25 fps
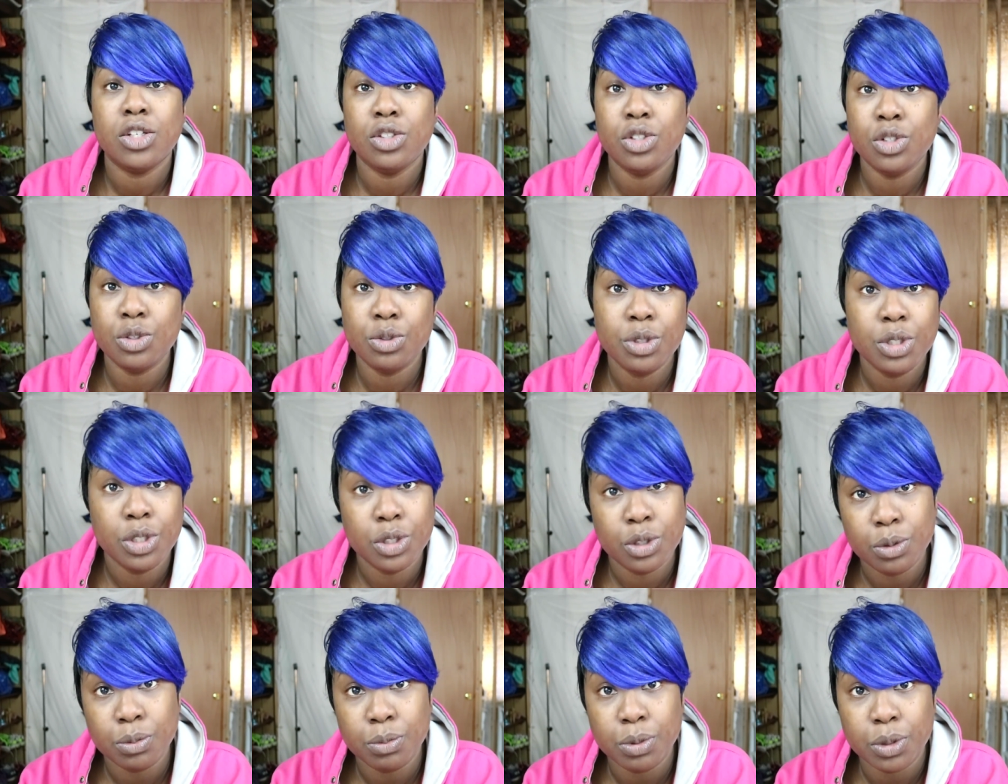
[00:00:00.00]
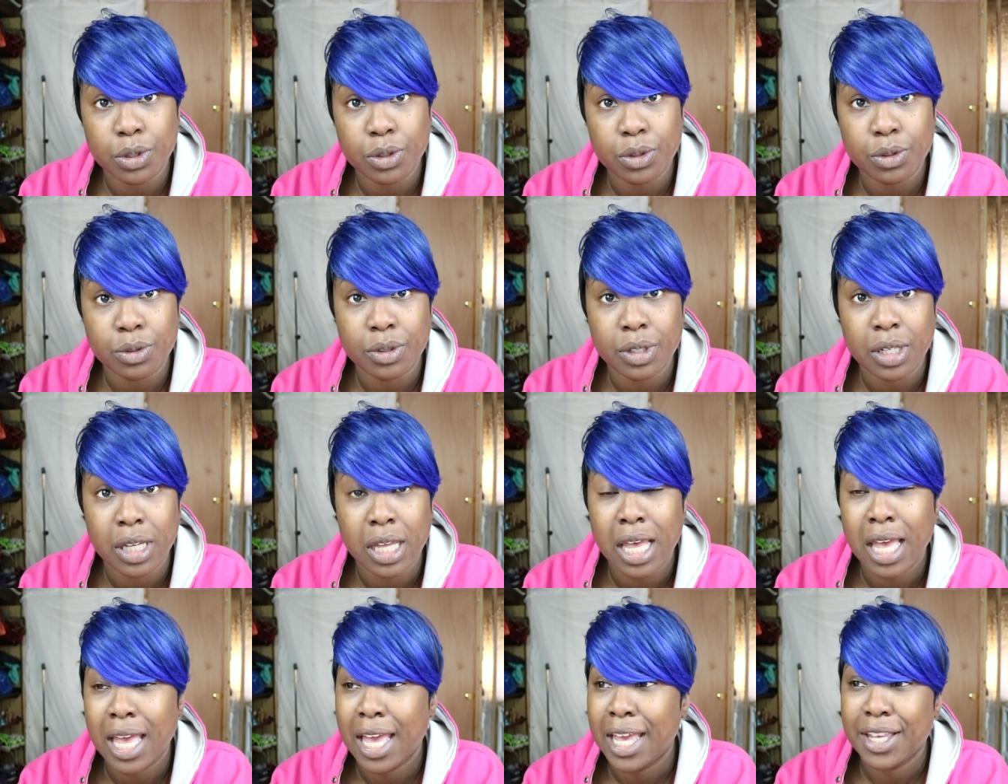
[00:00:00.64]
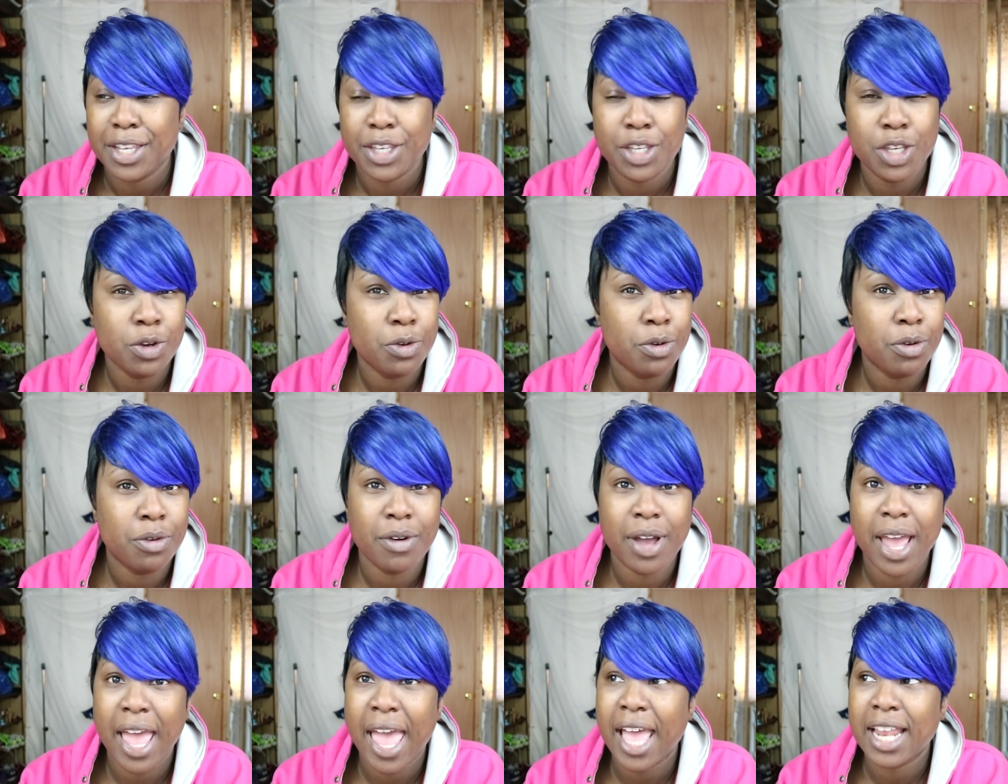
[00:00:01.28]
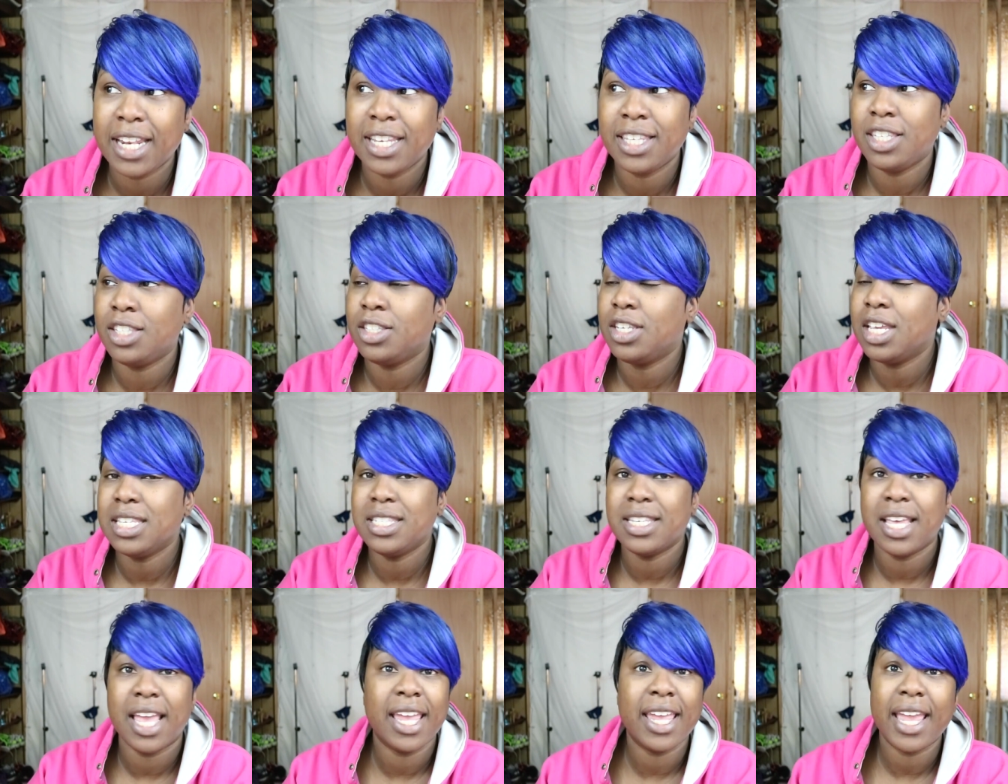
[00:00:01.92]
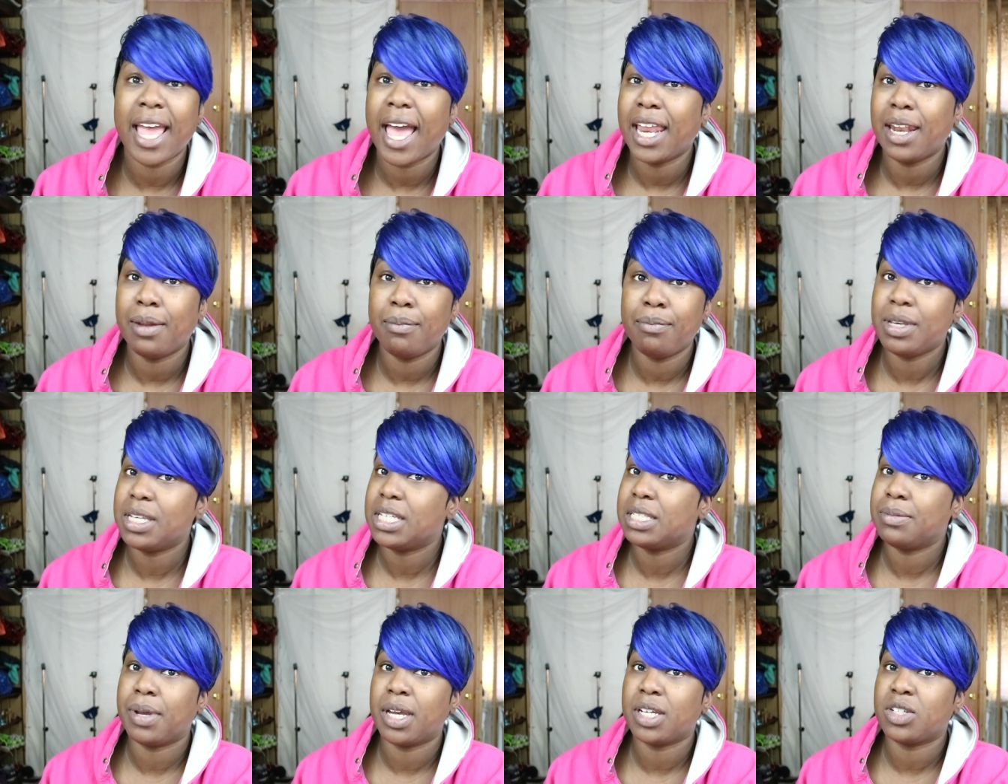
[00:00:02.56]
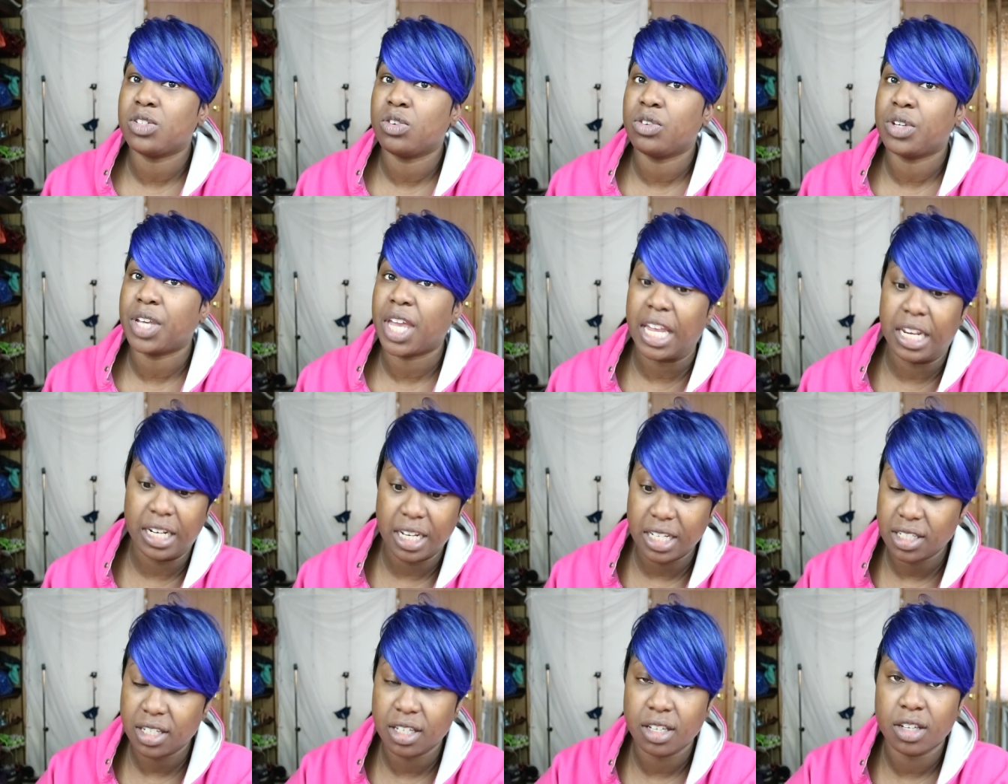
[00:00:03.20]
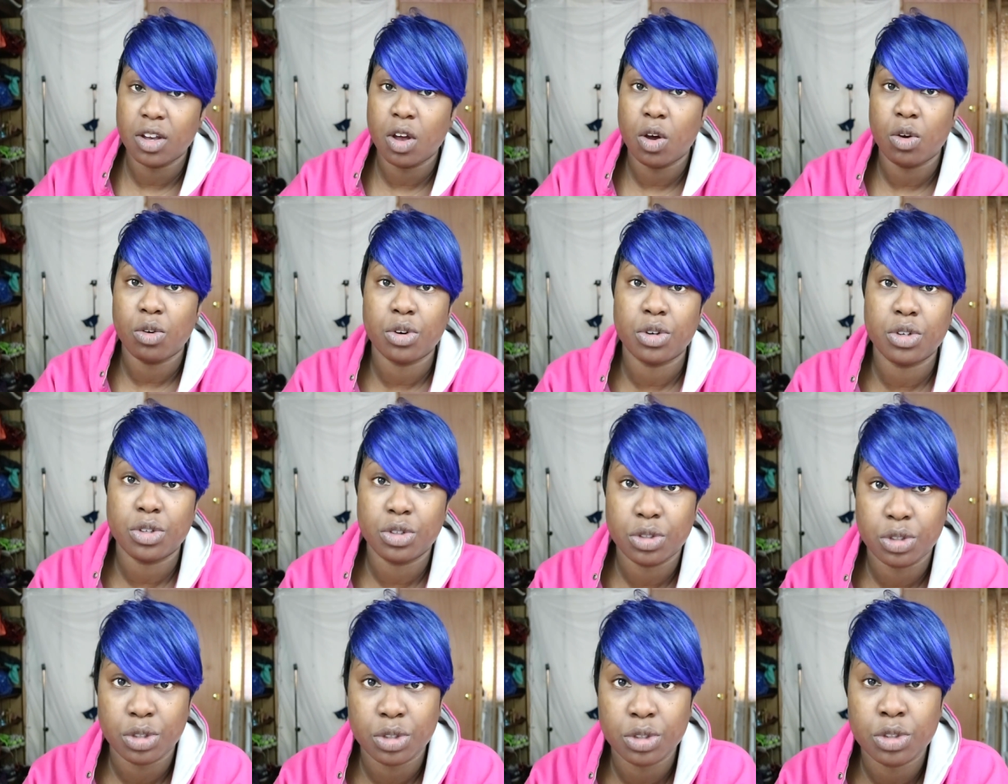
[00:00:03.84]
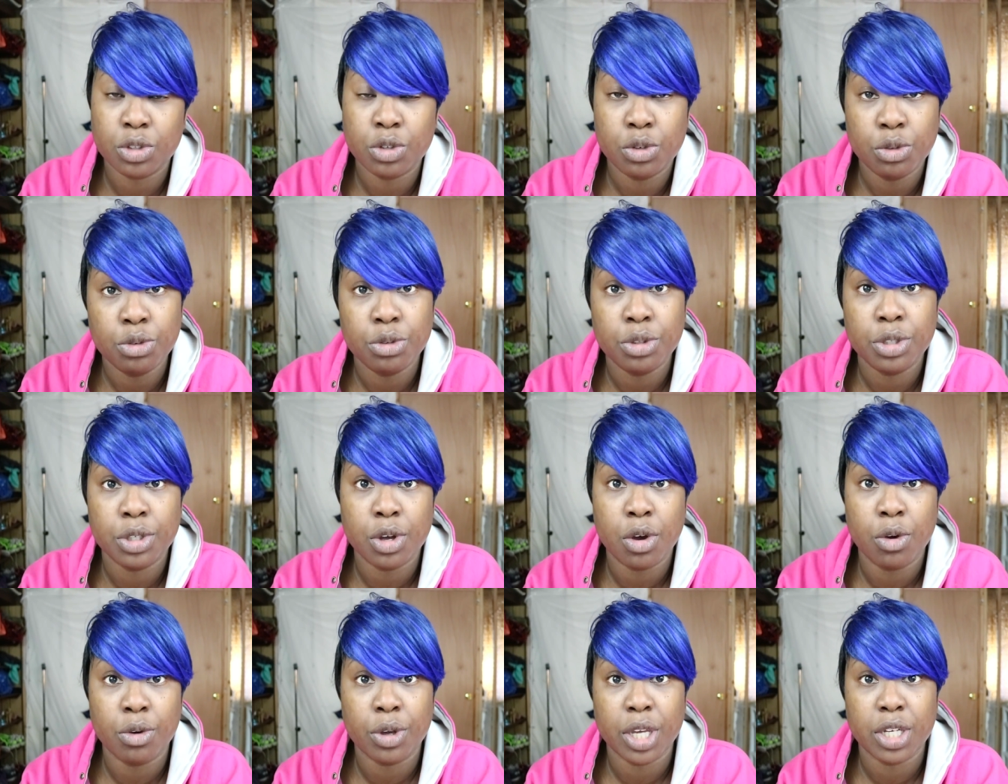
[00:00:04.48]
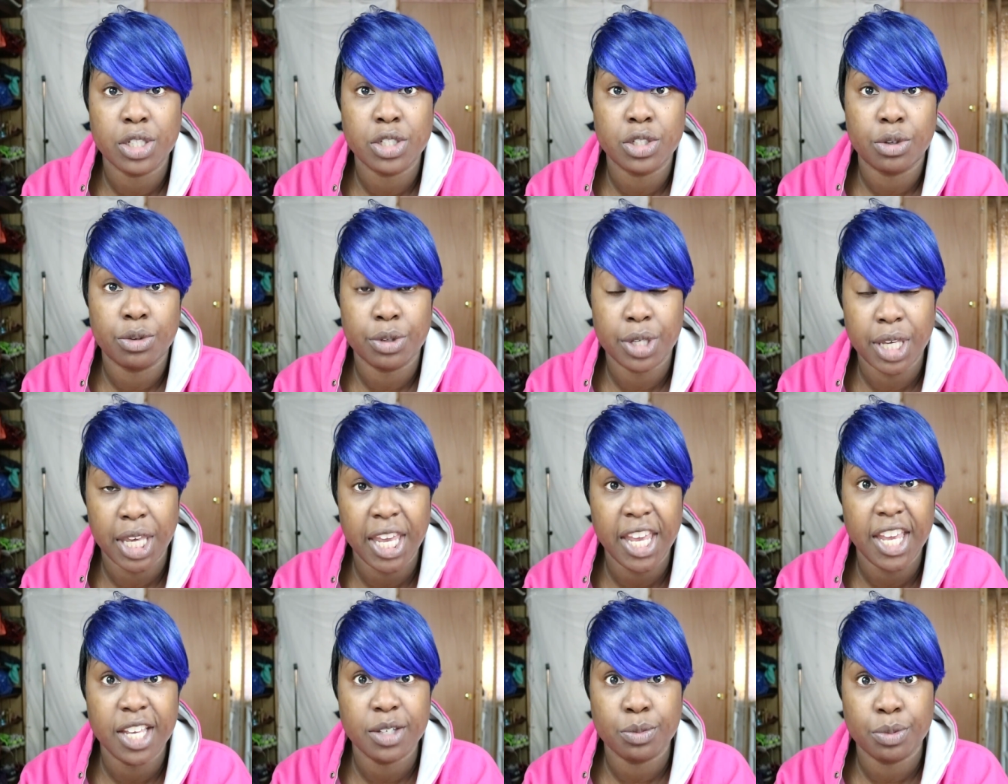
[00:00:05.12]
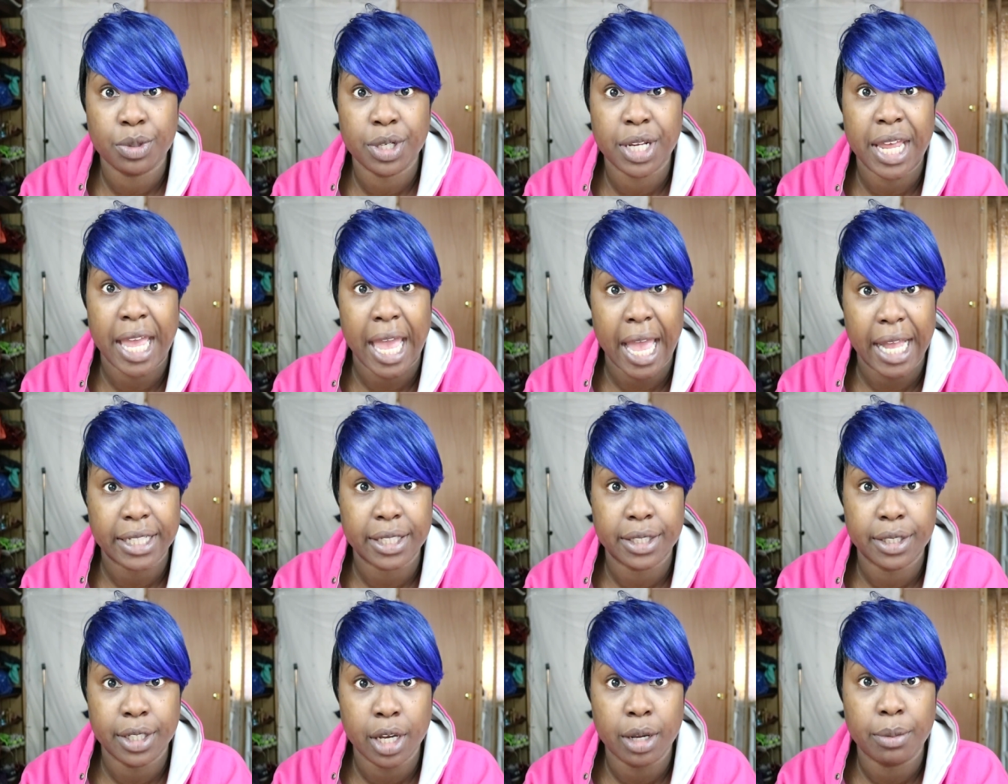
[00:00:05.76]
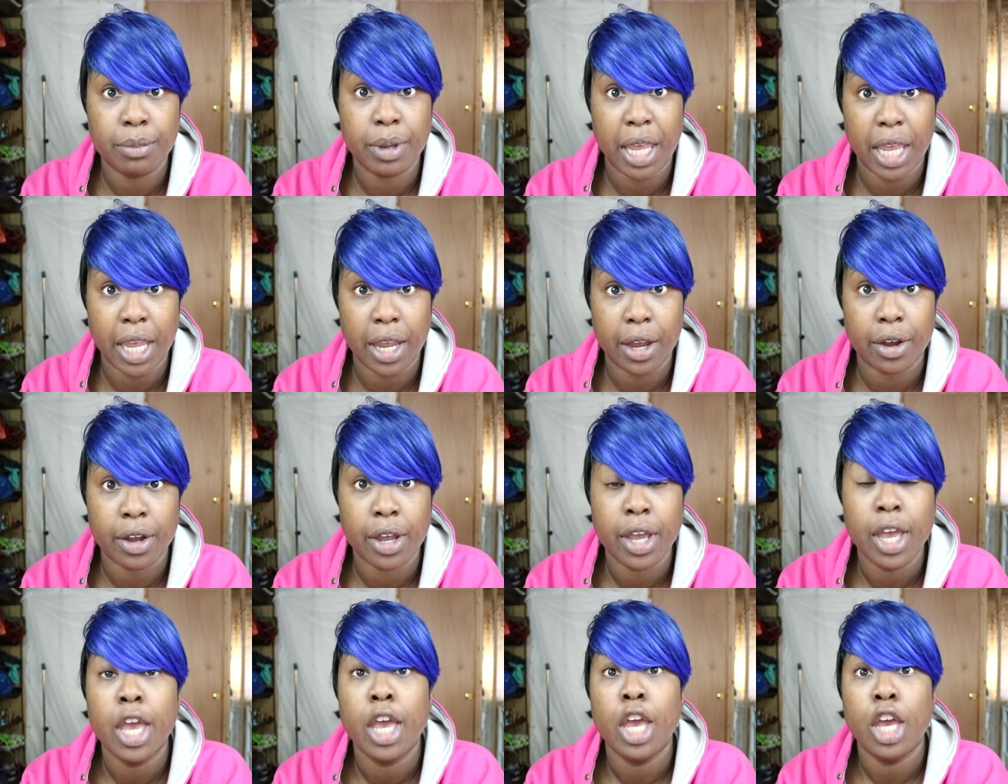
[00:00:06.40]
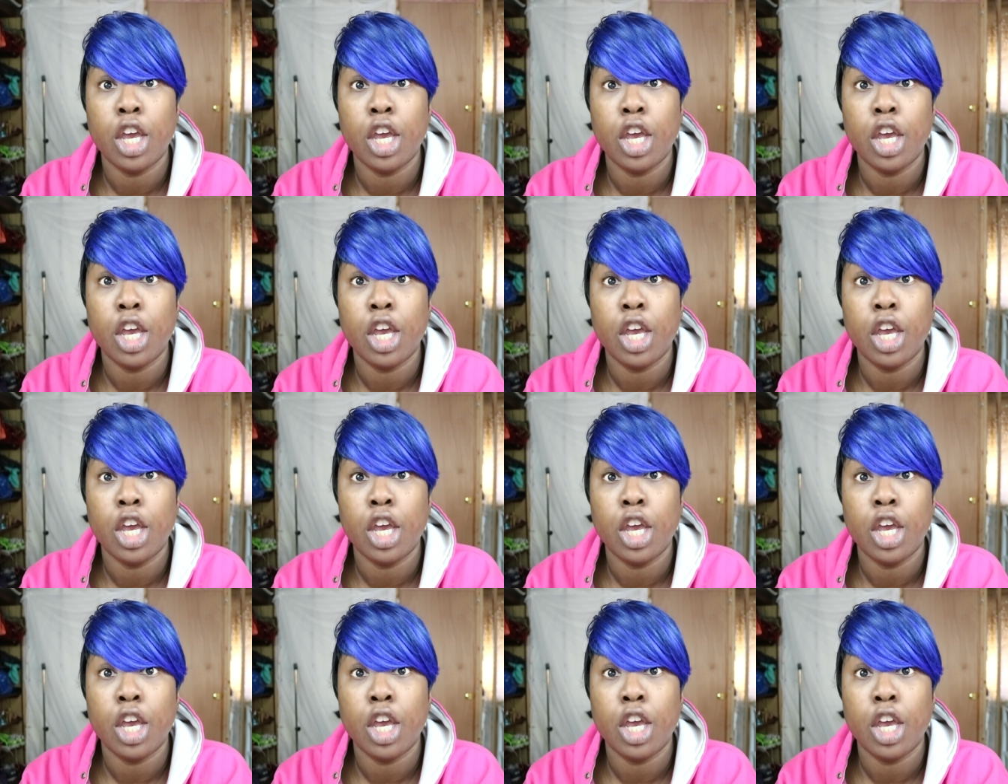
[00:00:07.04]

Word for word: Do you, boo. You won't have, this ain't gotta be special Okay, This can go to the school to go get your kids when they acting up here.